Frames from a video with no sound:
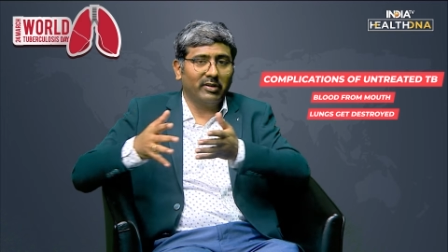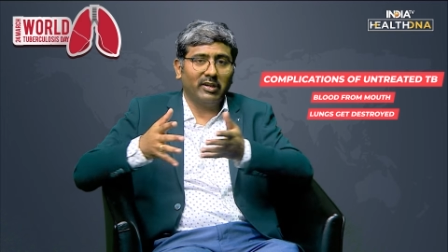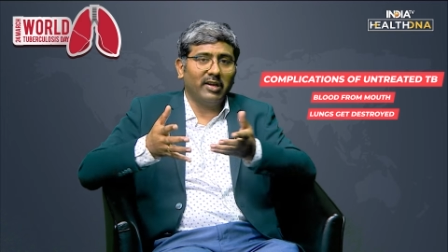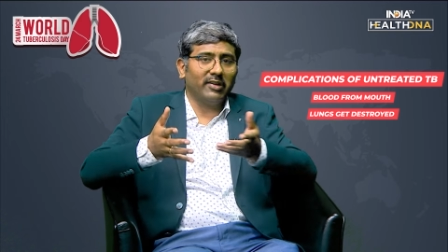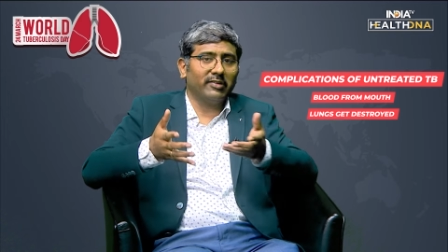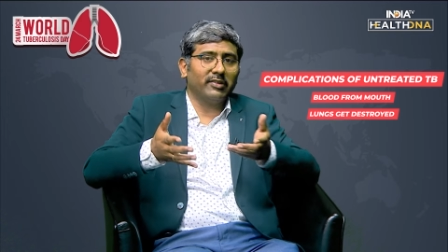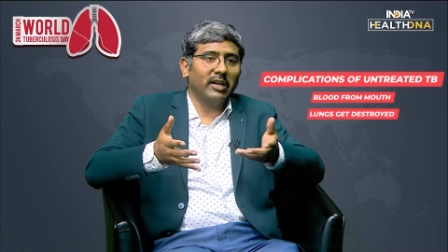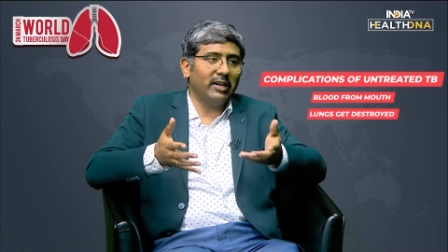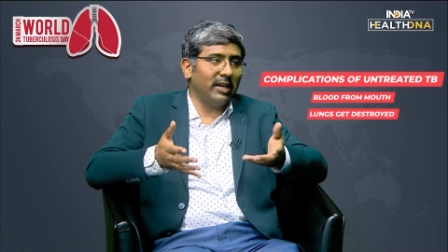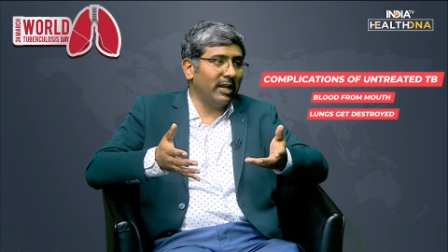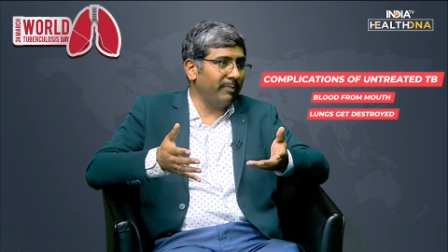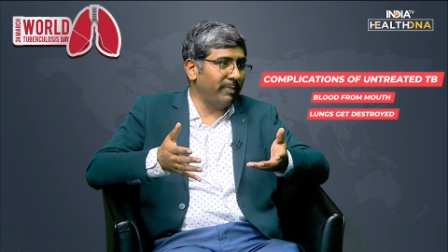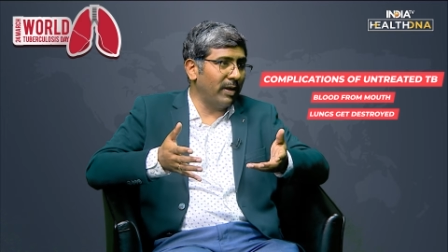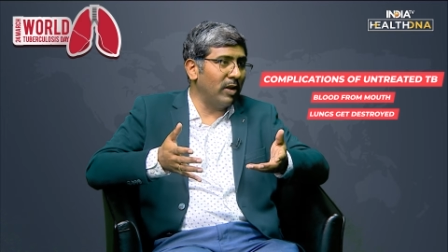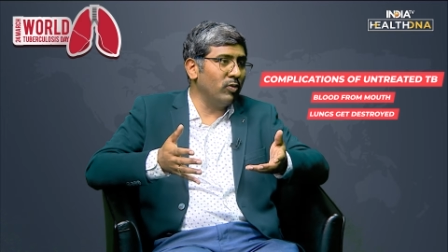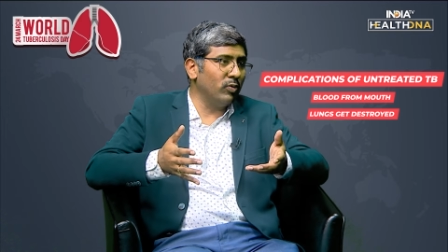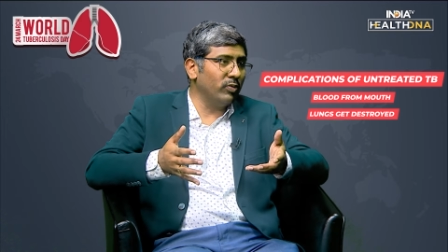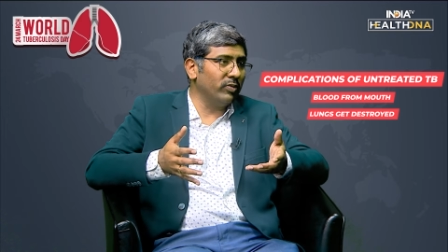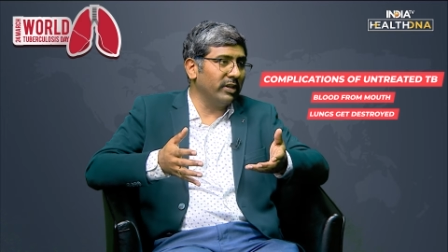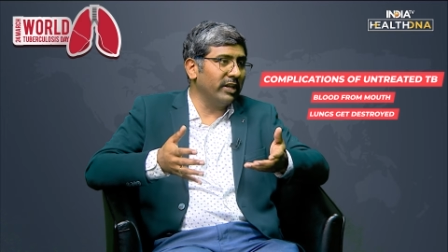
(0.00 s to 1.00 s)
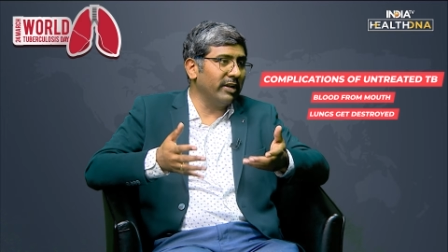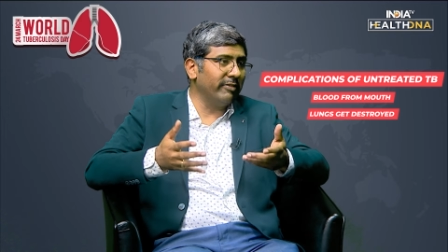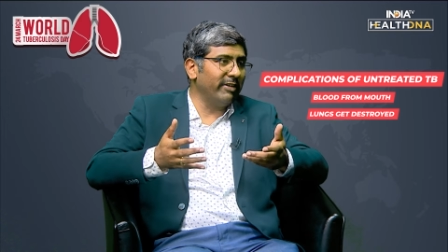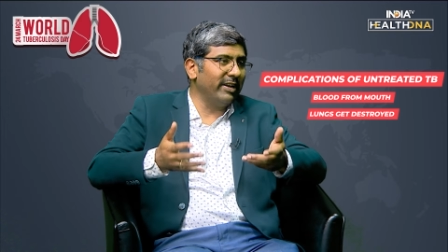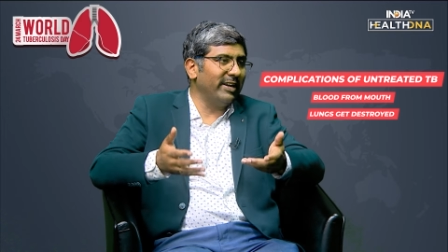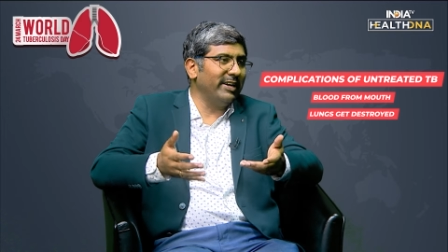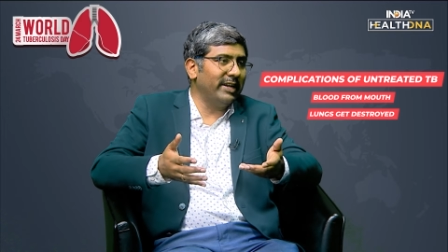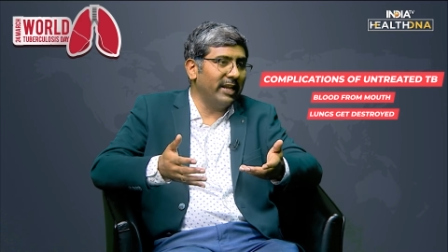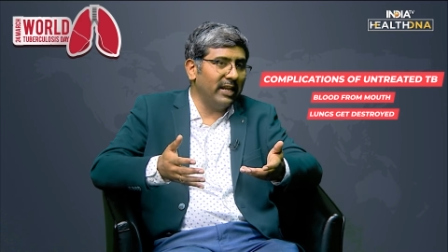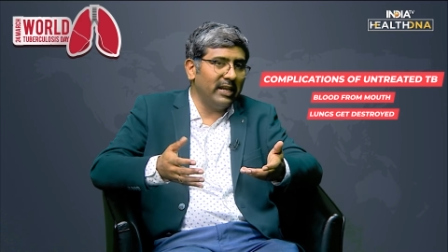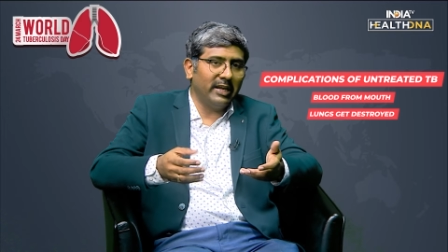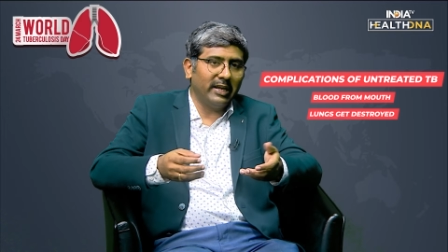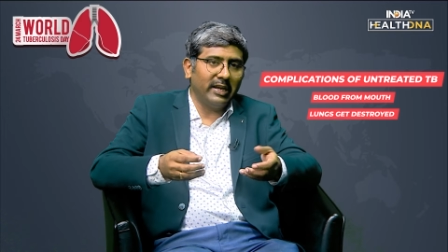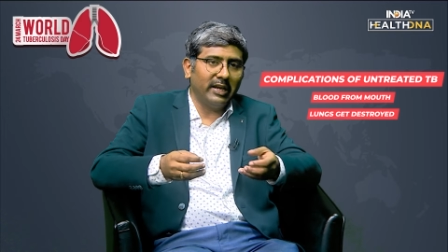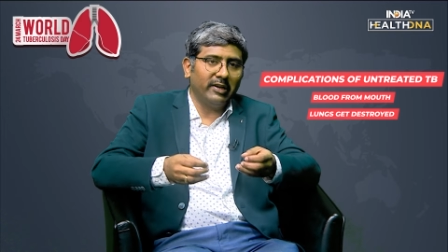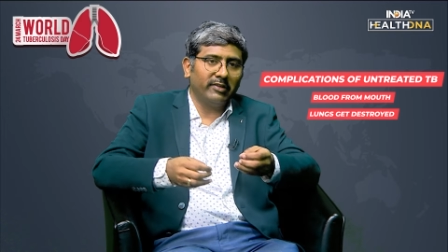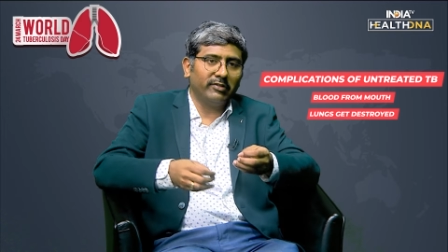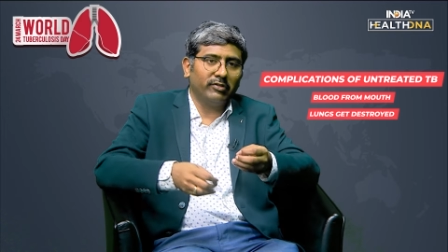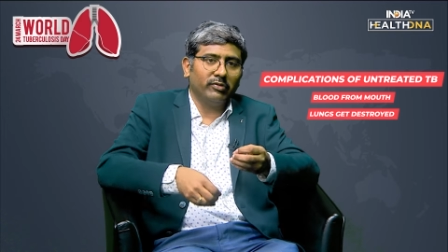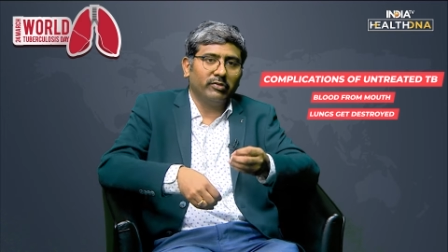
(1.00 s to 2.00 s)
lungs are like balloon; they are mm. very
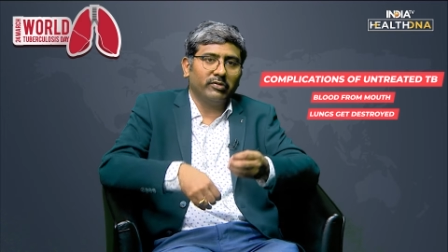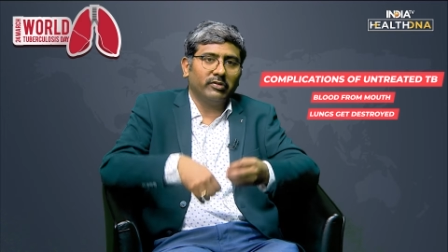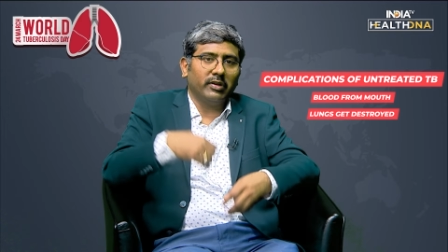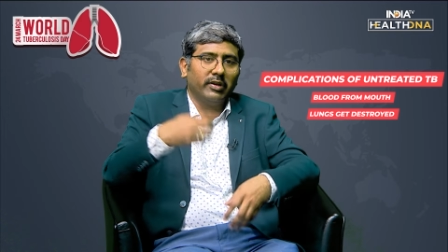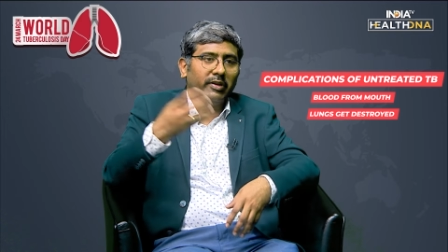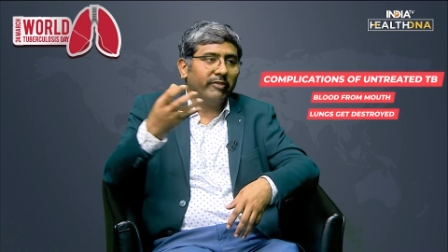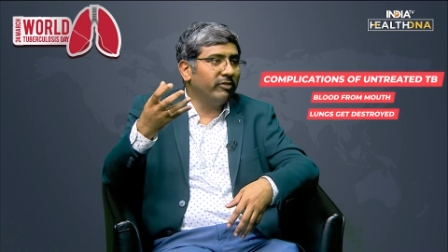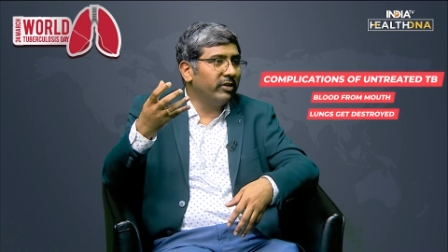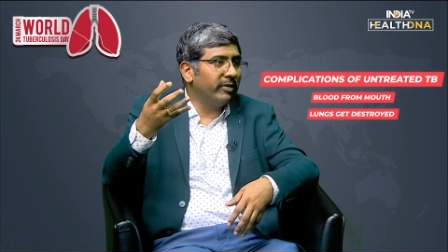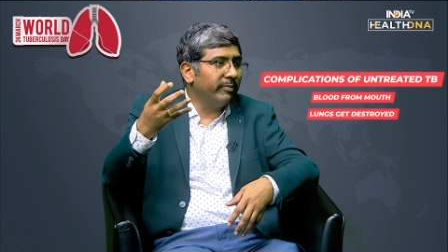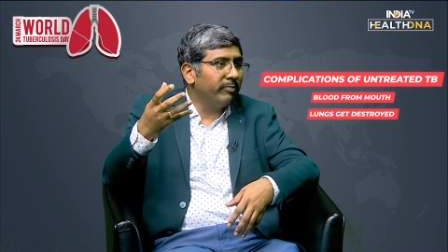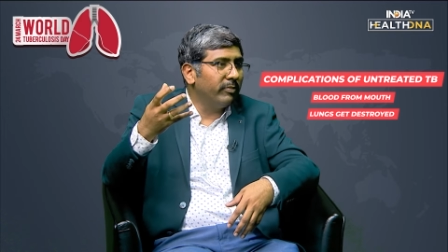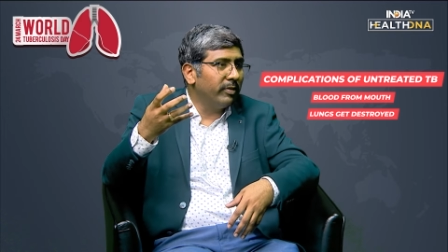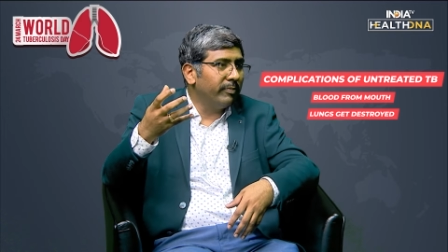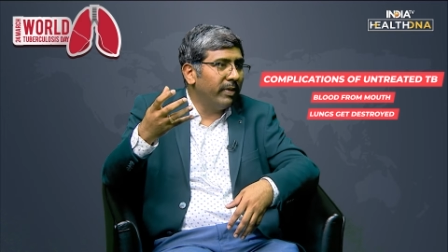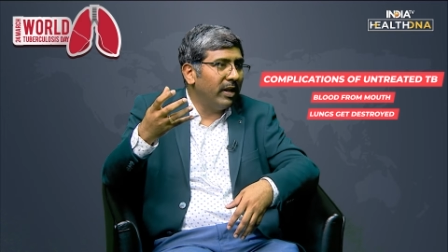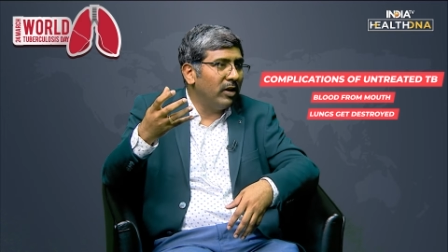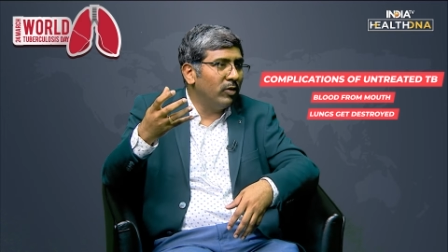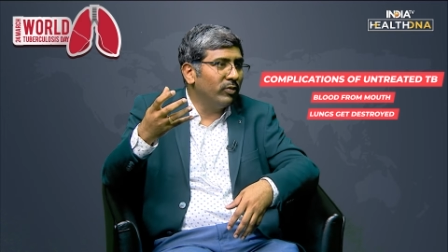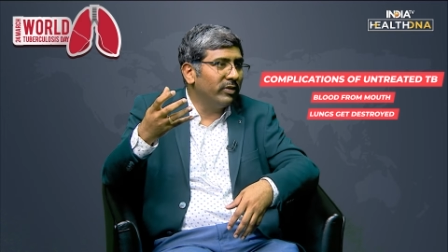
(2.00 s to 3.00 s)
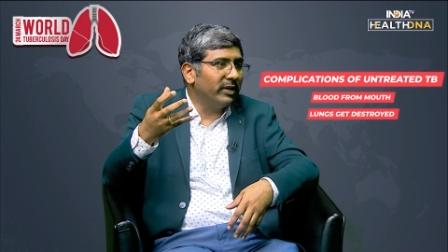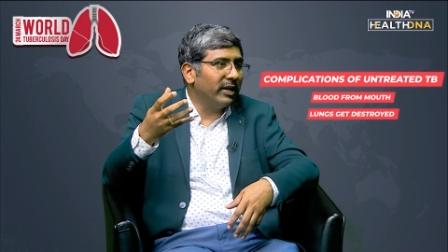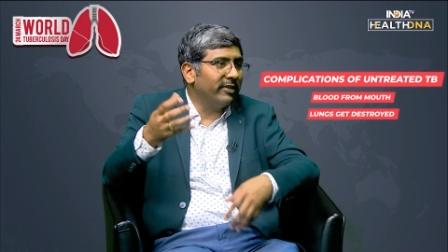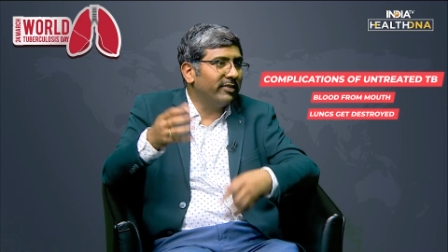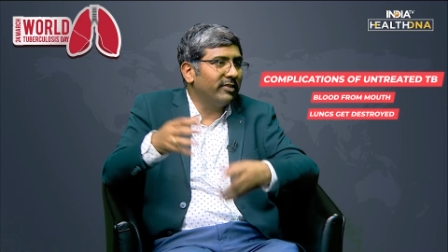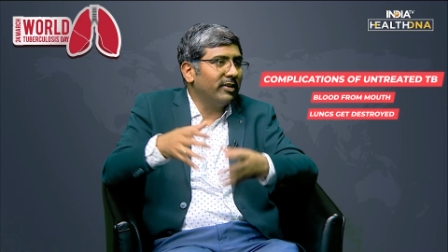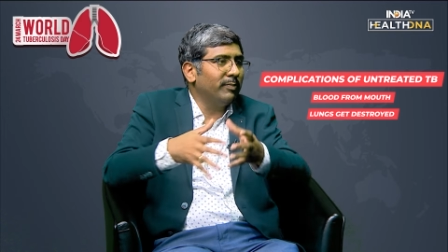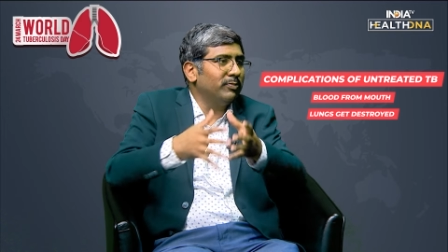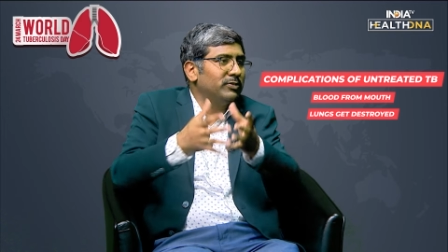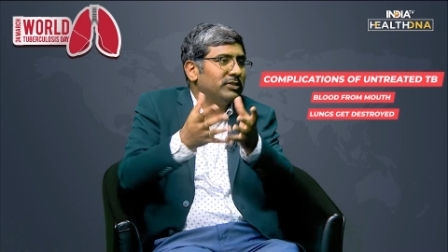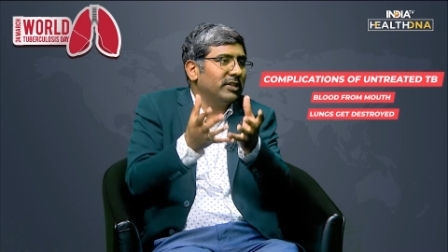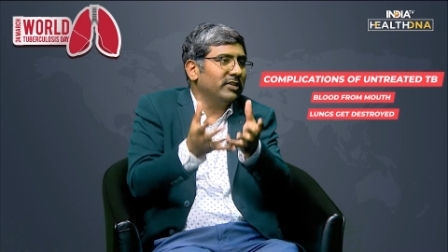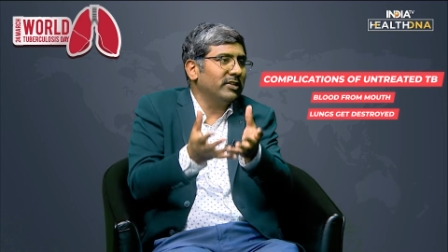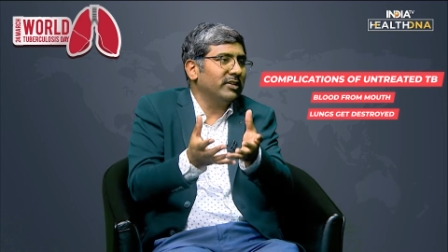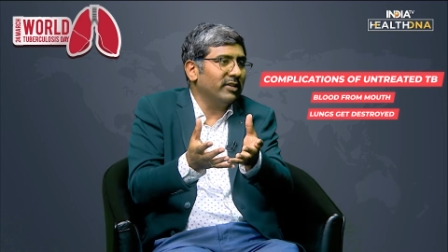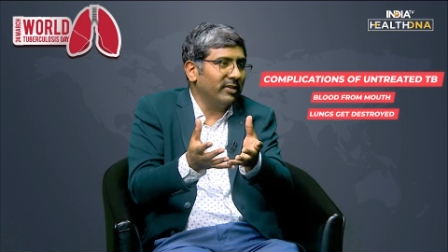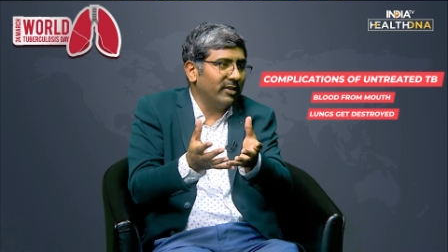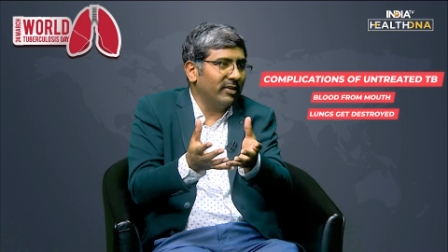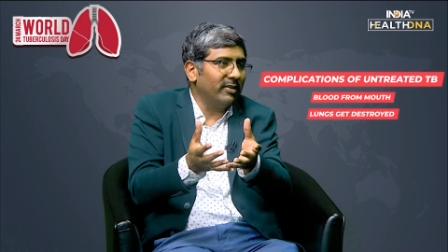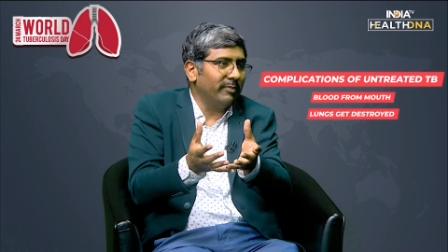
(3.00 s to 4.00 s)
delicate. So, so if the balloon gets ruptured,
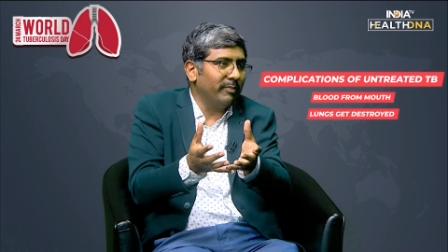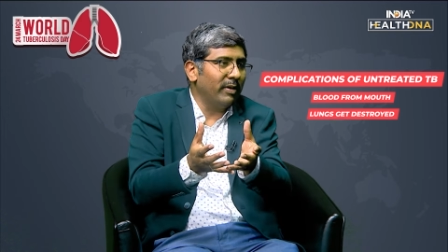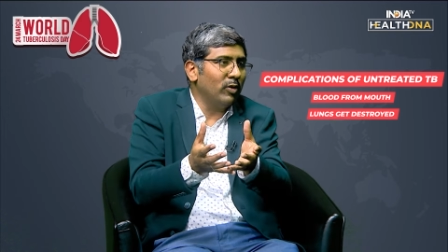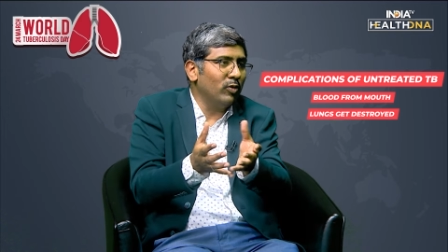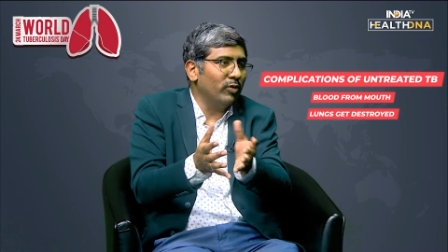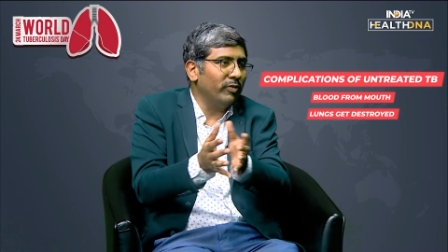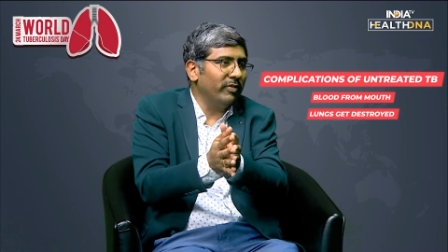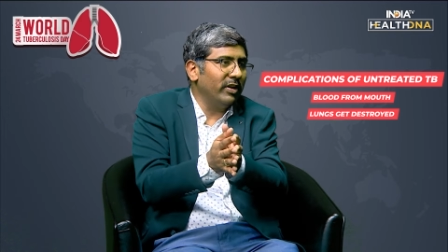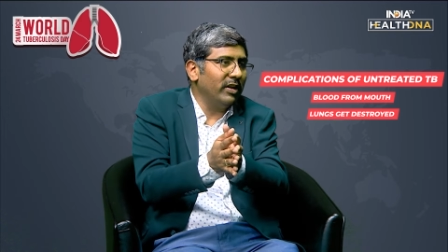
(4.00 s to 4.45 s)
the balloon